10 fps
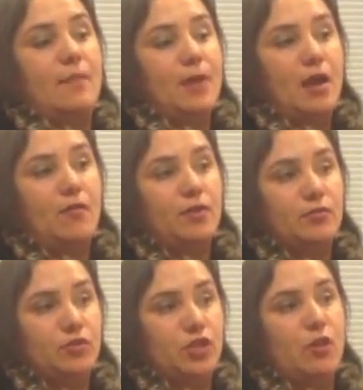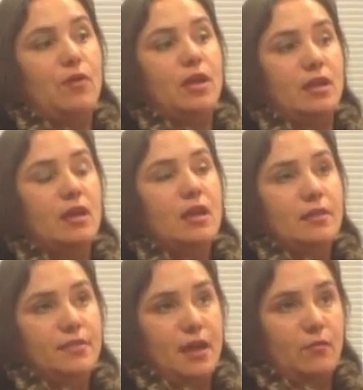How are you showing
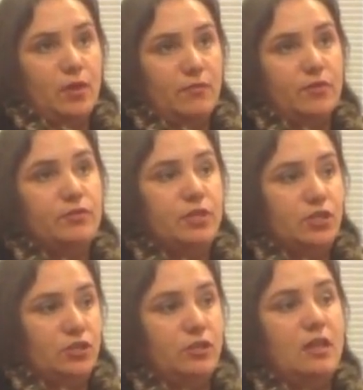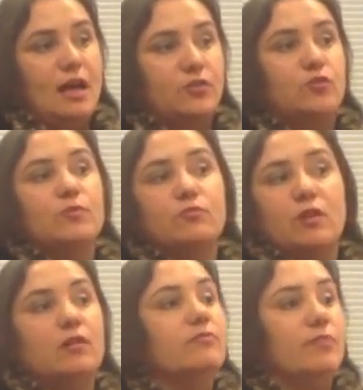that whatever you teach in the classroom is
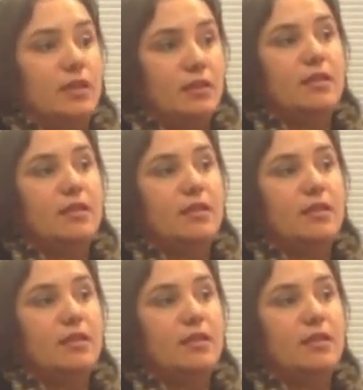relevant,